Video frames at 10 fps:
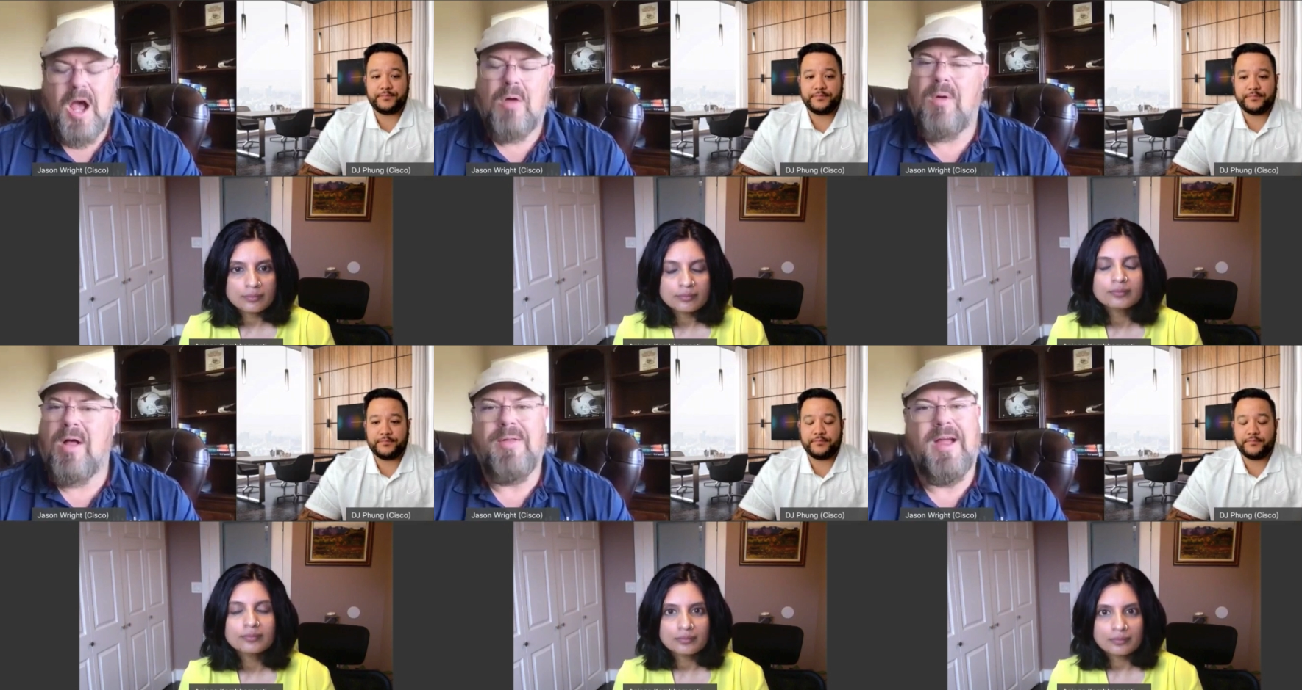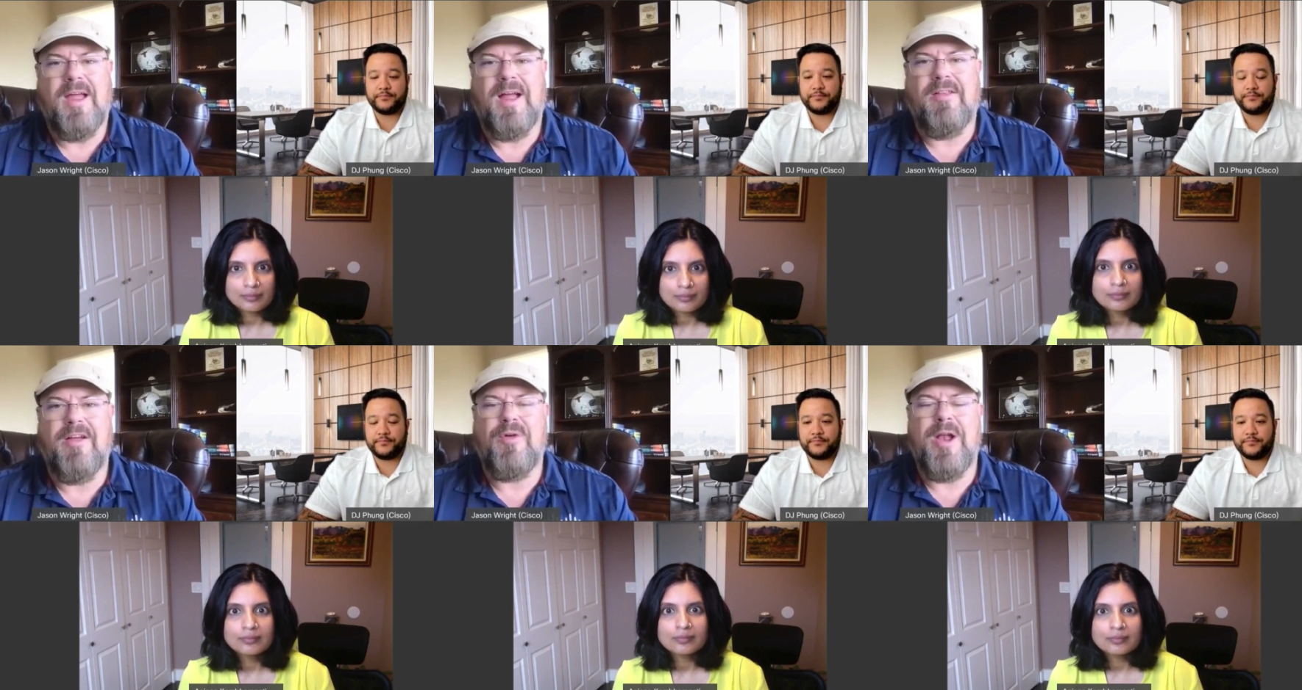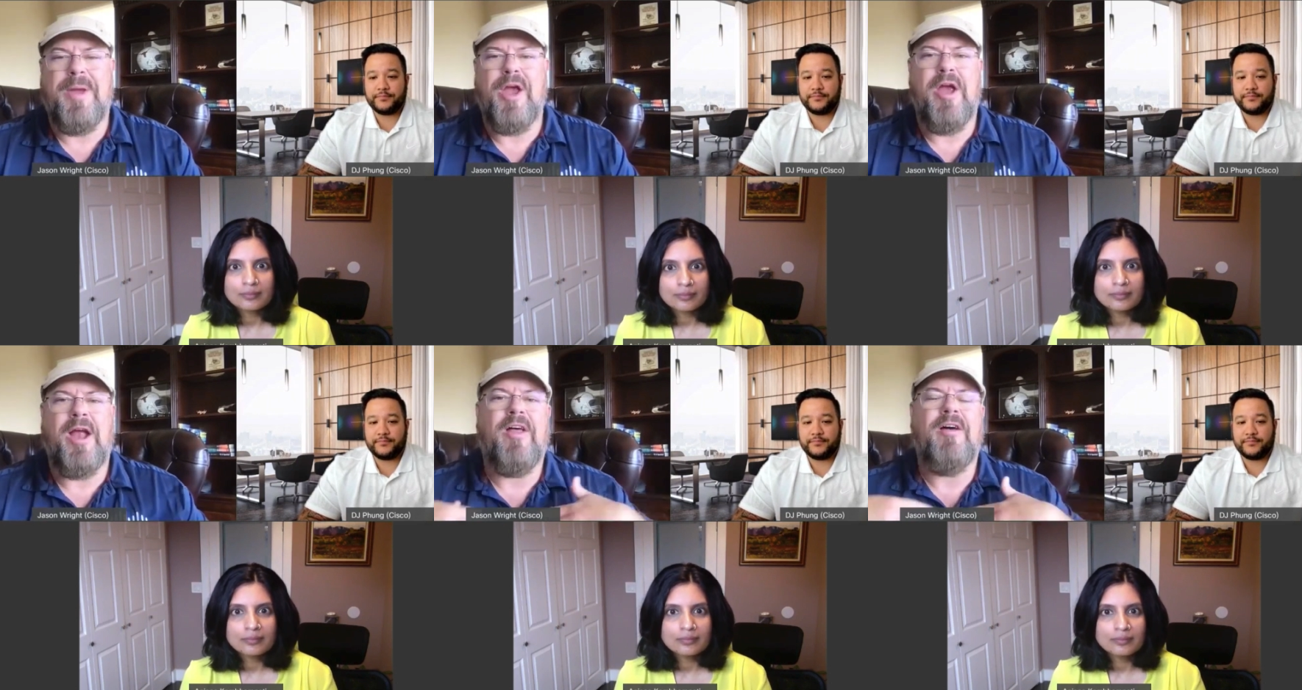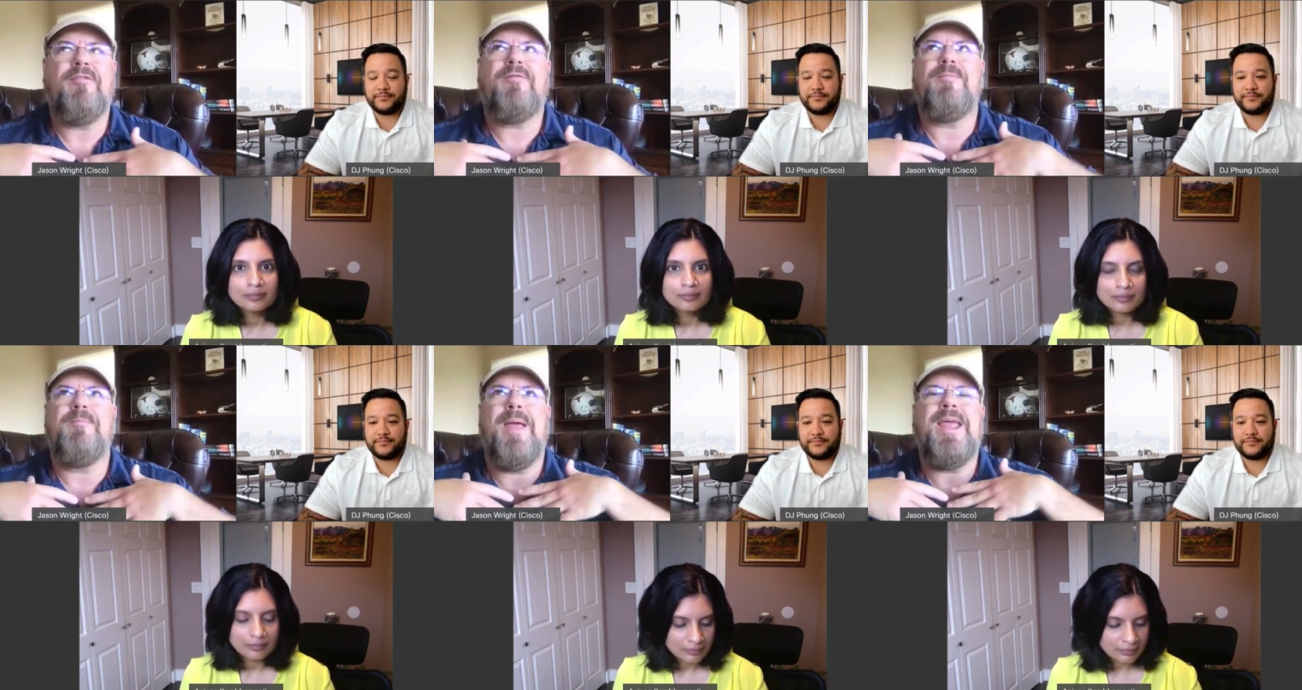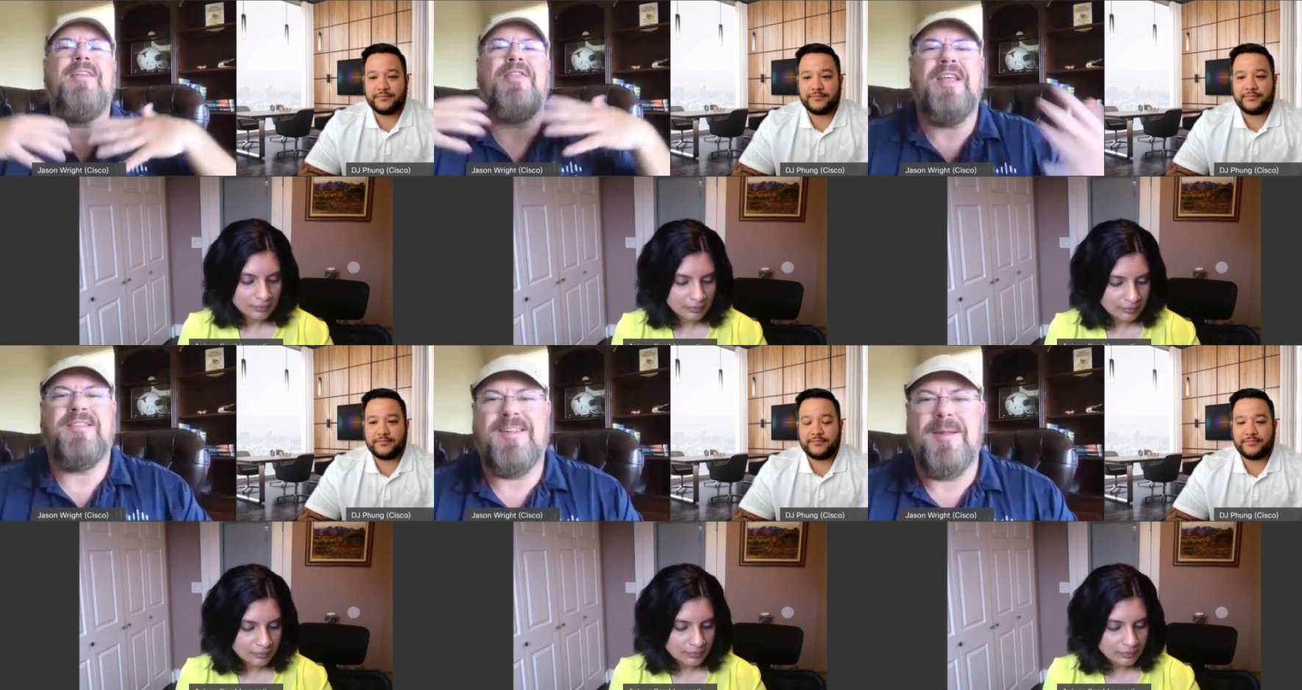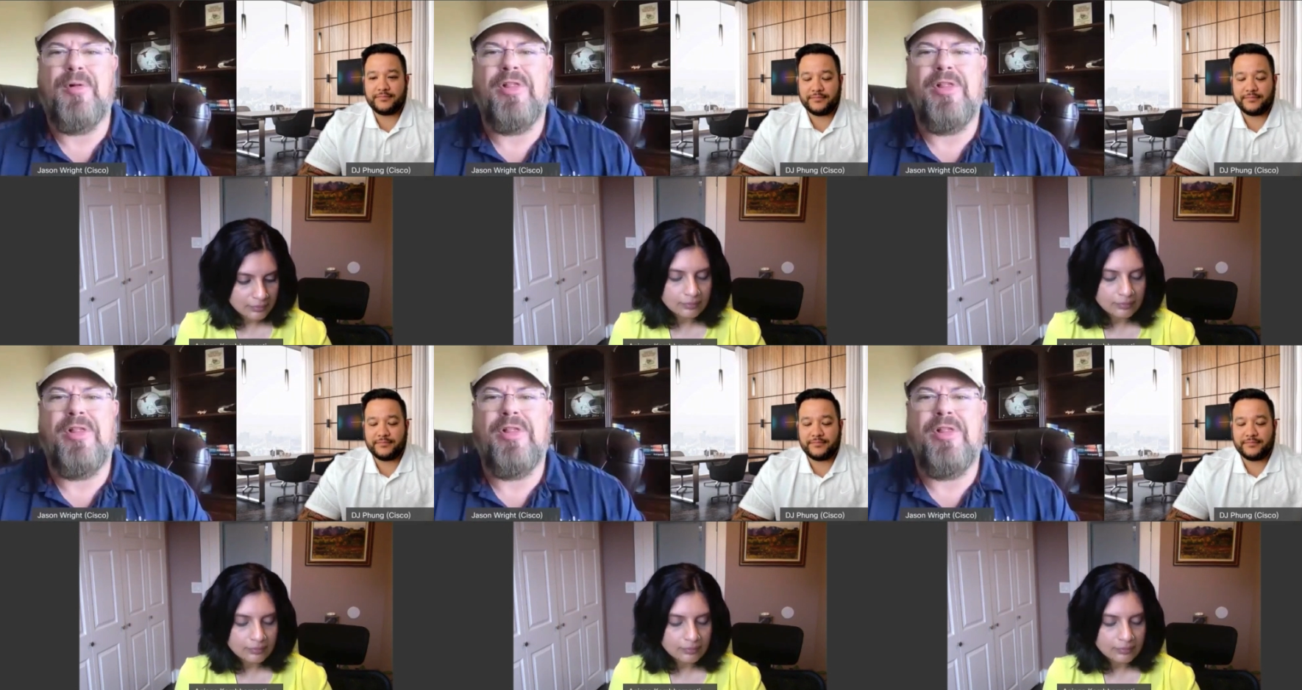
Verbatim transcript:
Speaker 1: Well, I, I, love what I'm hearing. I love making things simple.